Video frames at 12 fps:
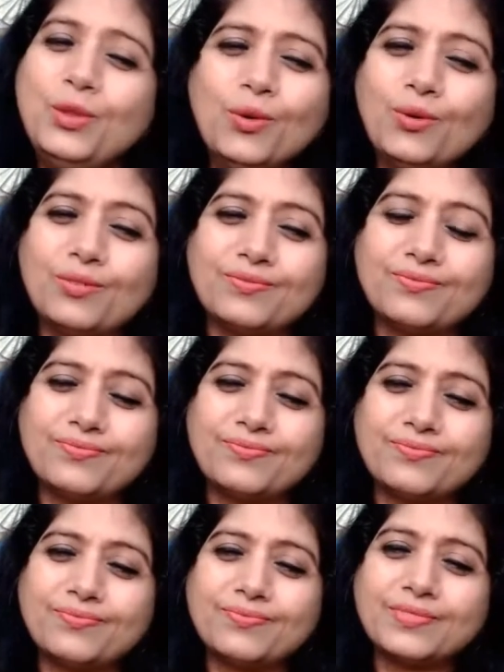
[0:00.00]
No.
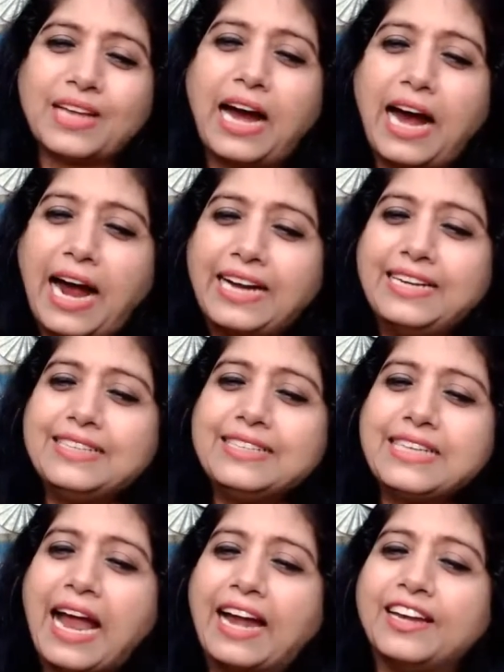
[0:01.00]

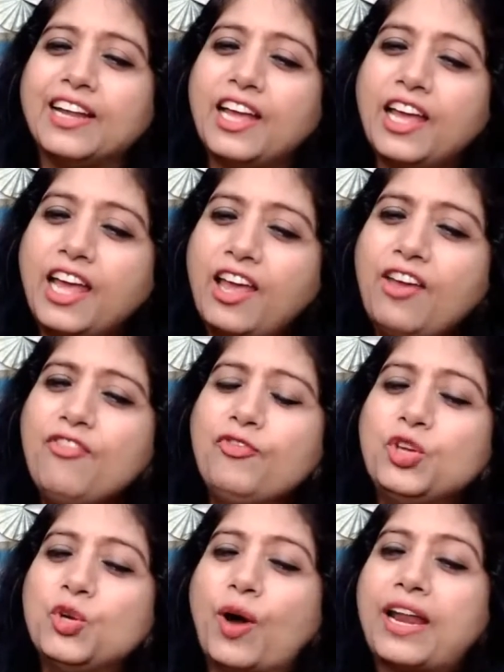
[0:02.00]
Understand
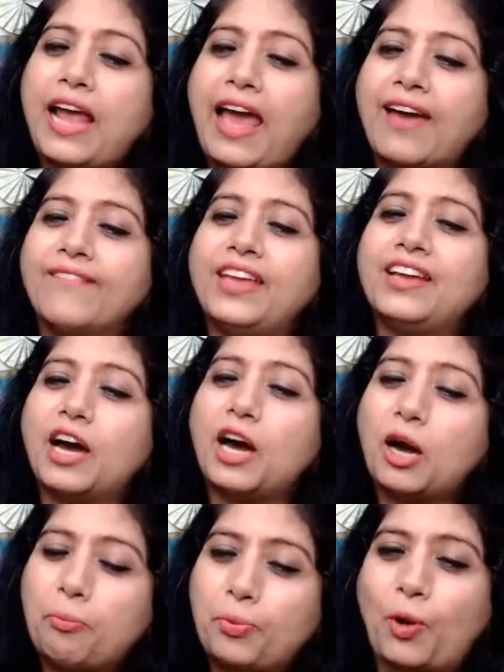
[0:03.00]
if you are
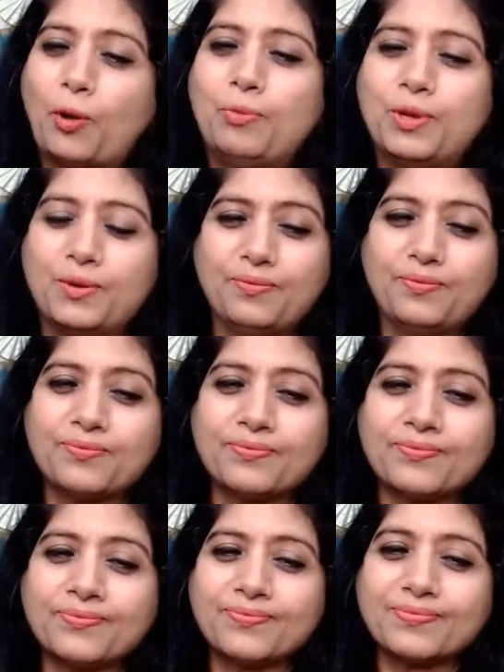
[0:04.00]
having a problem,
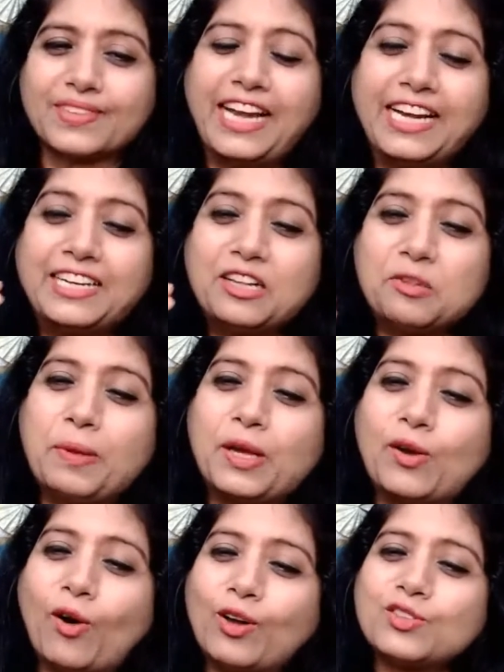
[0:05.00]
it is
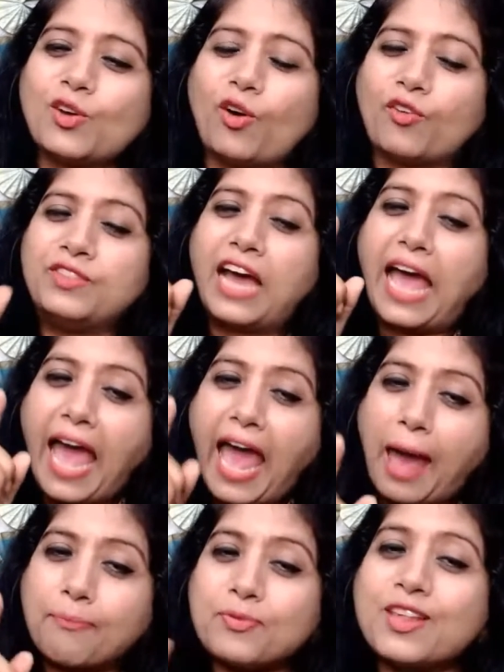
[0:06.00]
because of the
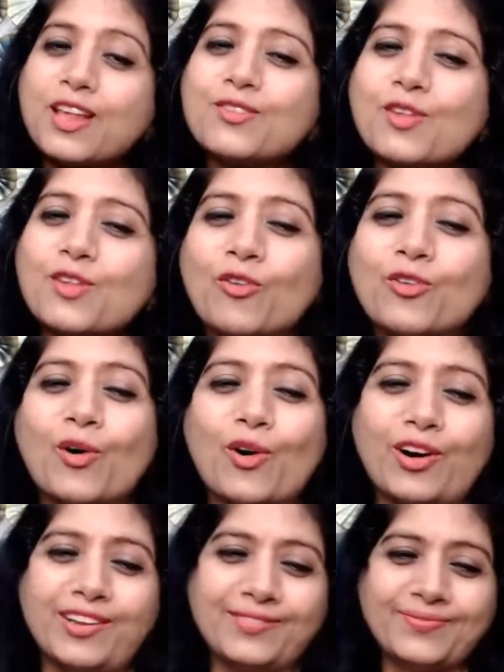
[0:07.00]
absence of
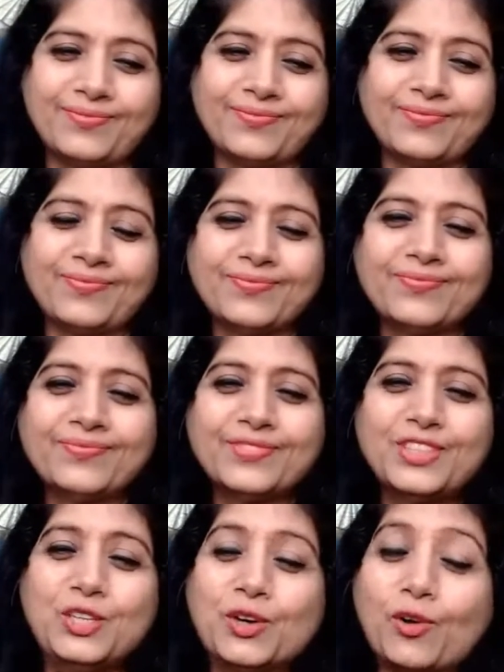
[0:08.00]
God.
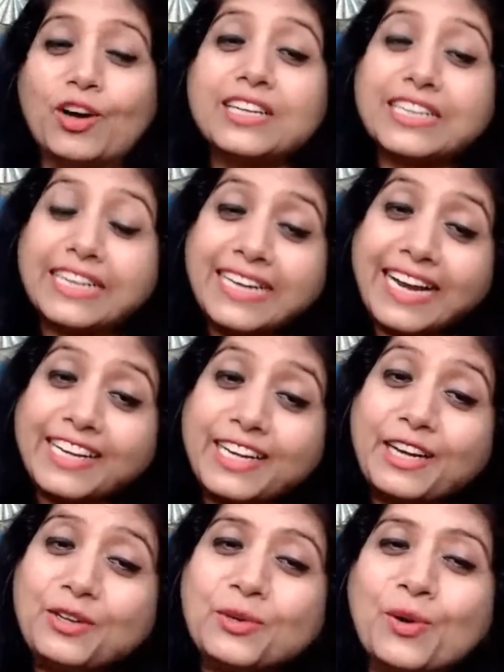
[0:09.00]
You are not
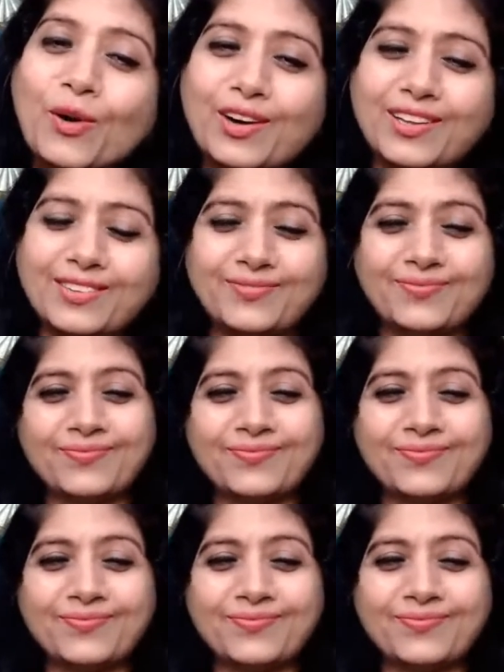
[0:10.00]
connected to God.